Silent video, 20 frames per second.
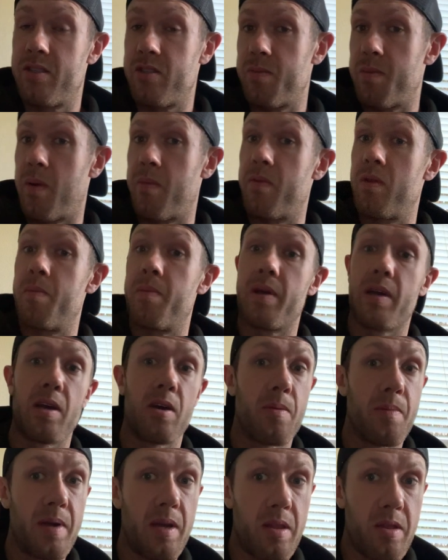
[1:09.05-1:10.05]
So remember the
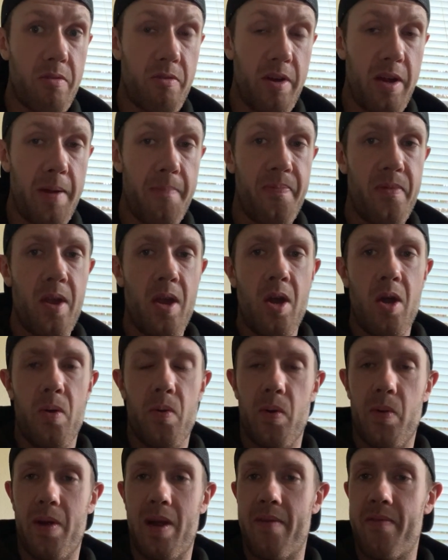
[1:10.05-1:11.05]
McGill big three
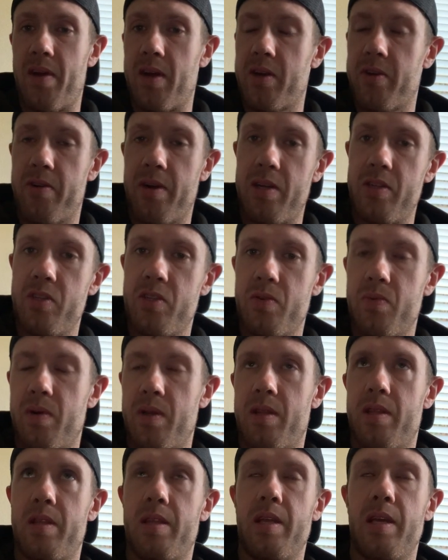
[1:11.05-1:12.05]
where we have that crunch
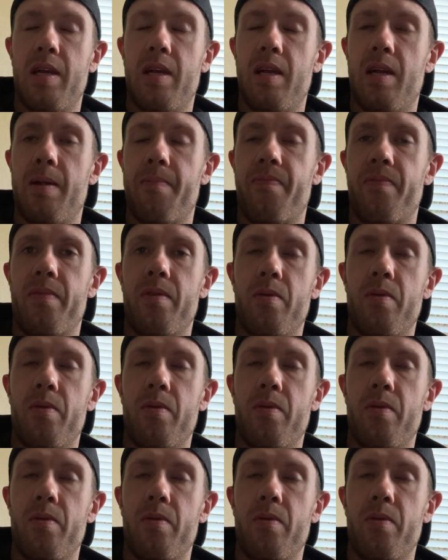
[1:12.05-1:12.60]
with the